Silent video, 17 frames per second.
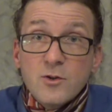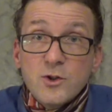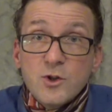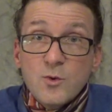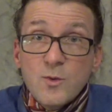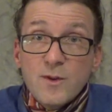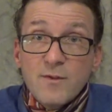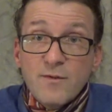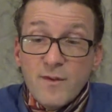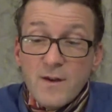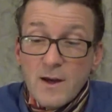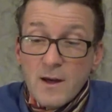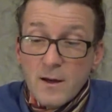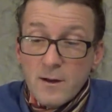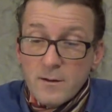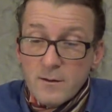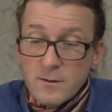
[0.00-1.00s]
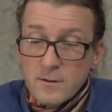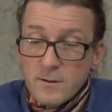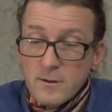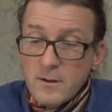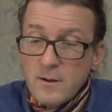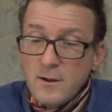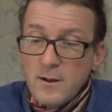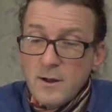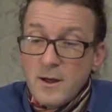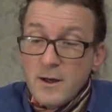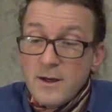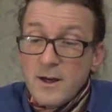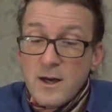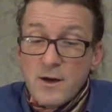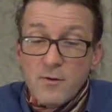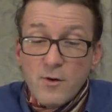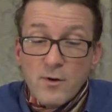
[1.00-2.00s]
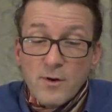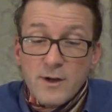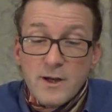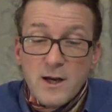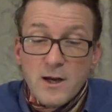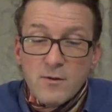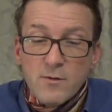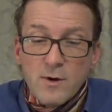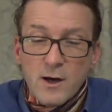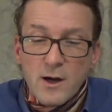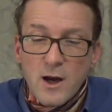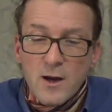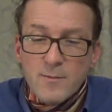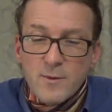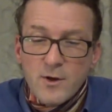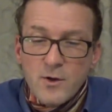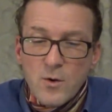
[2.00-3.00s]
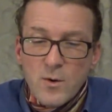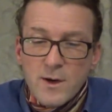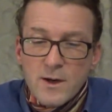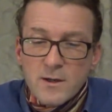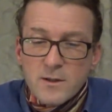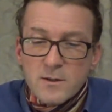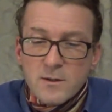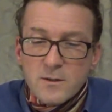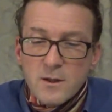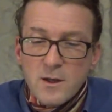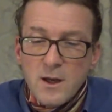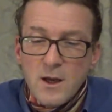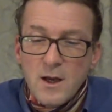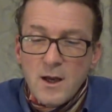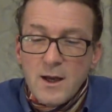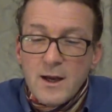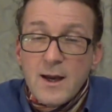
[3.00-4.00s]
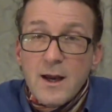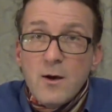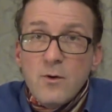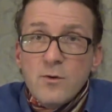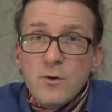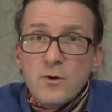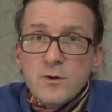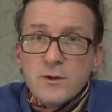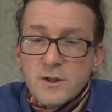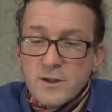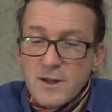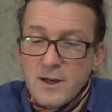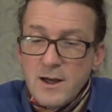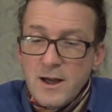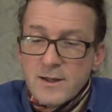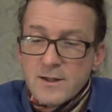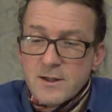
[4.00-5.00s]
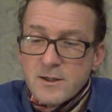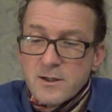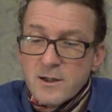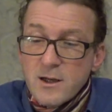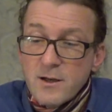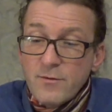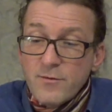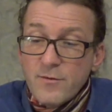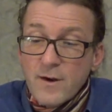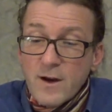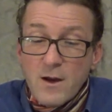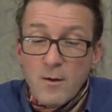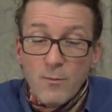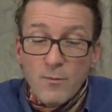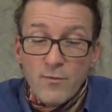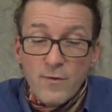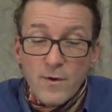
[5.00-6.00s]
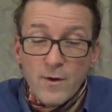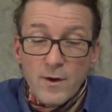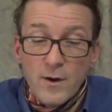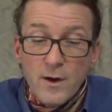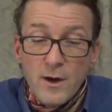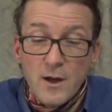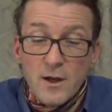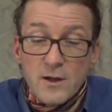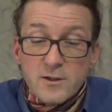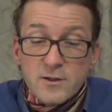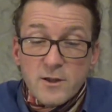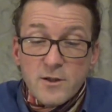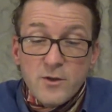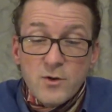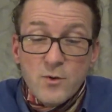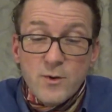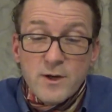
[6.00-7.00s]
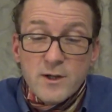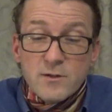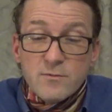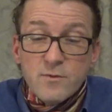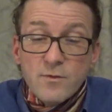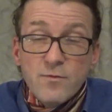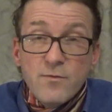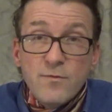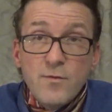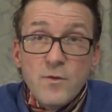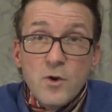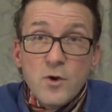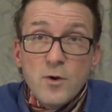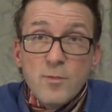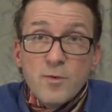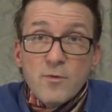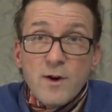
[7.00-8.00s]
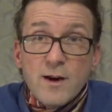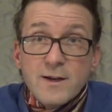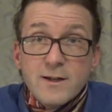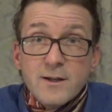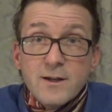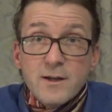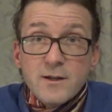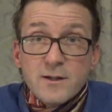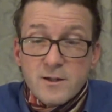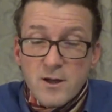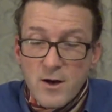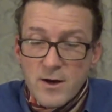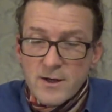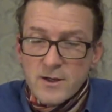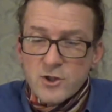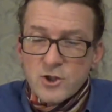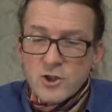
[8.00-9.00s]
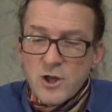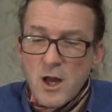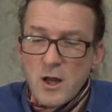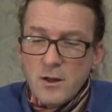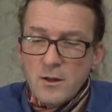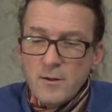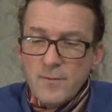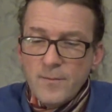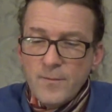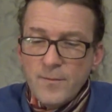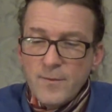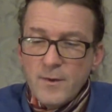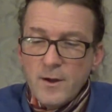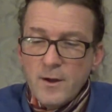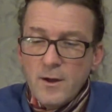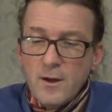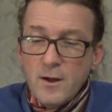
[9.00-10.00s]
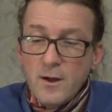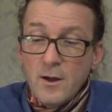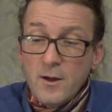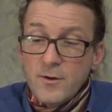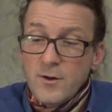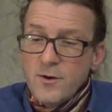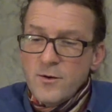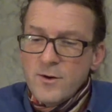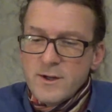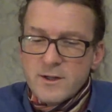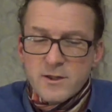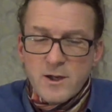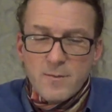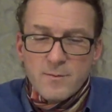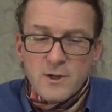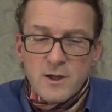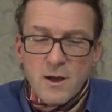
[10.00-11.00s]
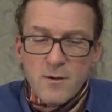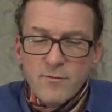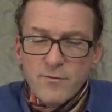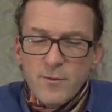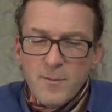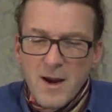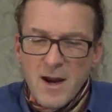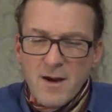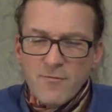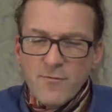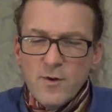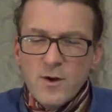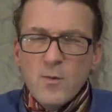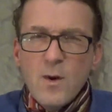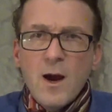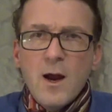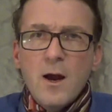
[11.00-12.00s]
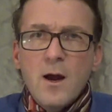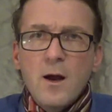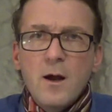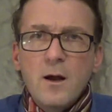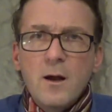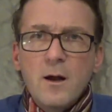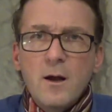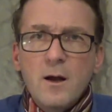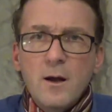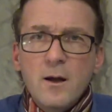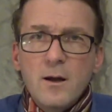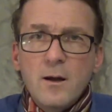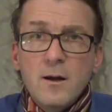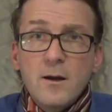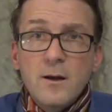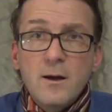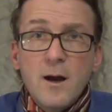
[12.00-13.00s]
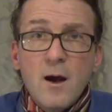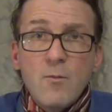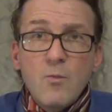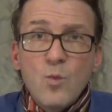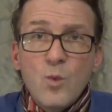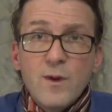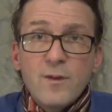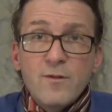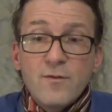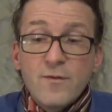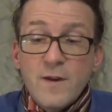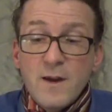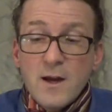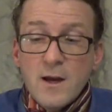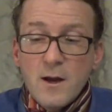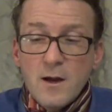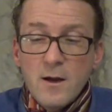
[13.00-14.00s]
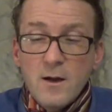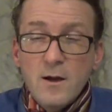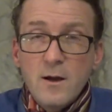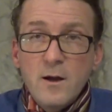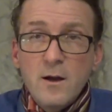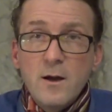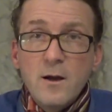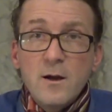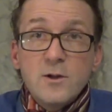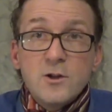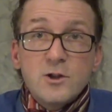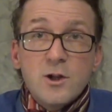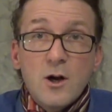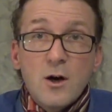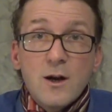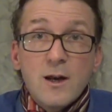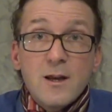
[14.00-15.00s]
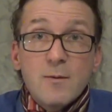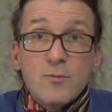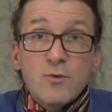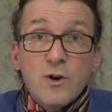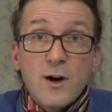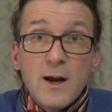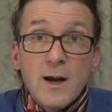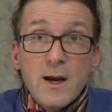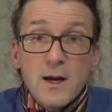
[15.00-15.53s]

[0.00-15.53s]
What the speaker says: to with fear. Nearer and nearer came the noise. He held on to the lettuce leaf for comfort as the noise reverberated inside his shell. The noise seemed to come from everywhere. Numb with fear, Charlie prayed.